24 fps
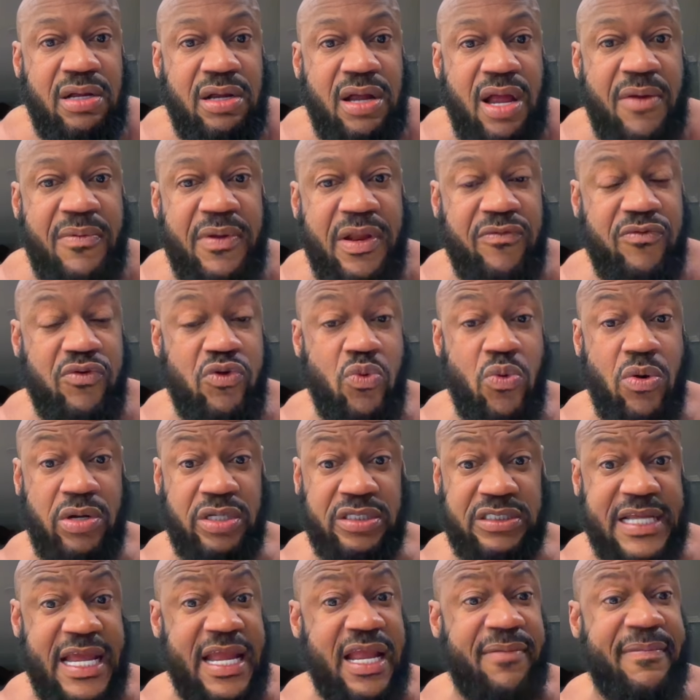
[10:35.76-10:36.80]
I mean, if you
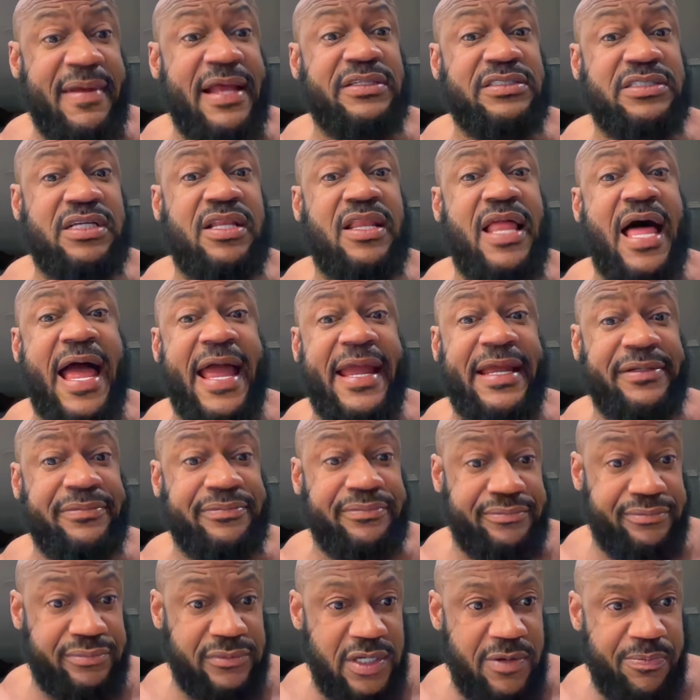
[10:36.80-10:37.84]
want to take him as a client,
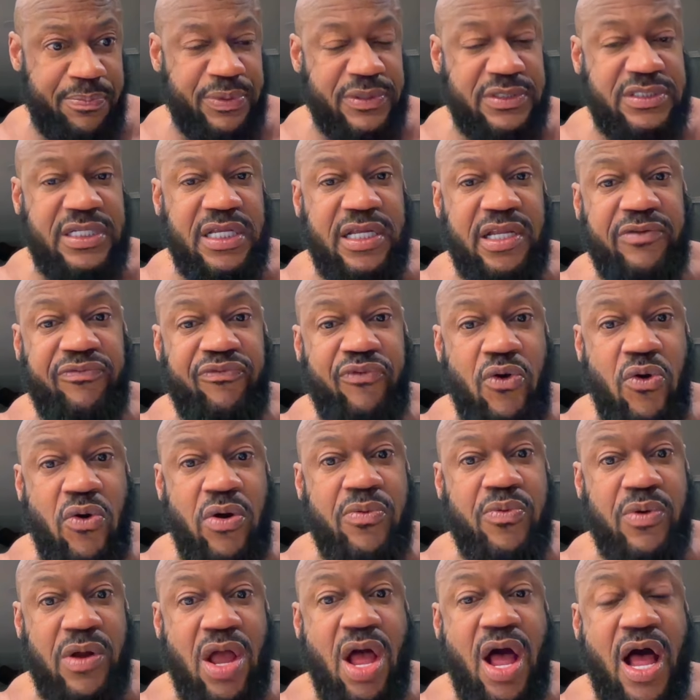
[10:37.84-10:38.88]
then proceed
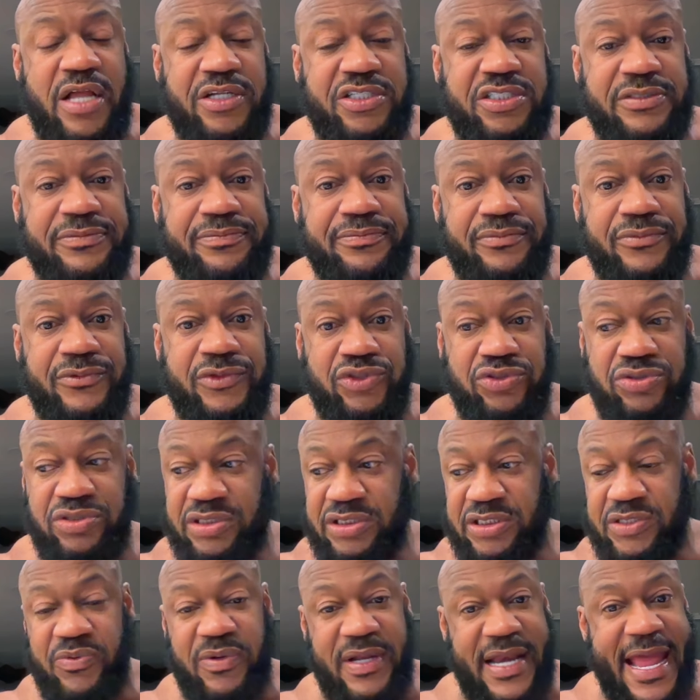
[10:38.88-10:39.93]
forward with caution. You
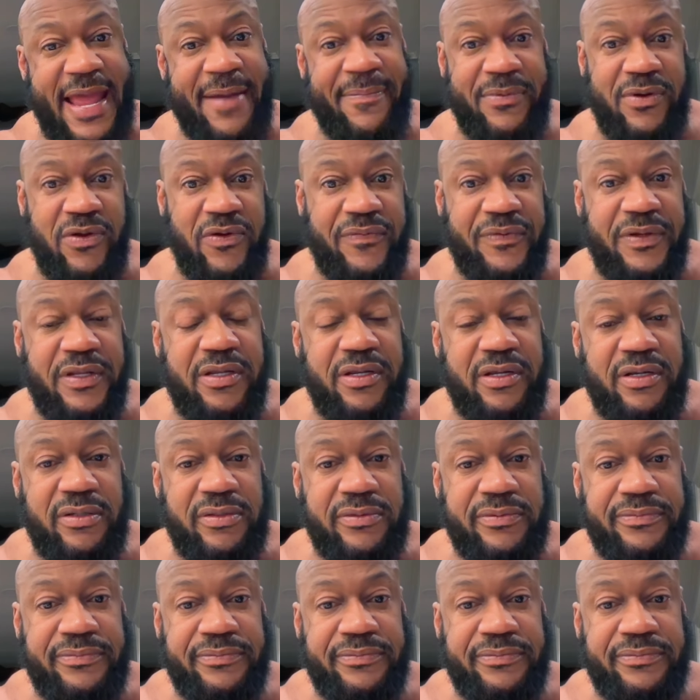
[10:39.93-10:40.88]
see what happened over here.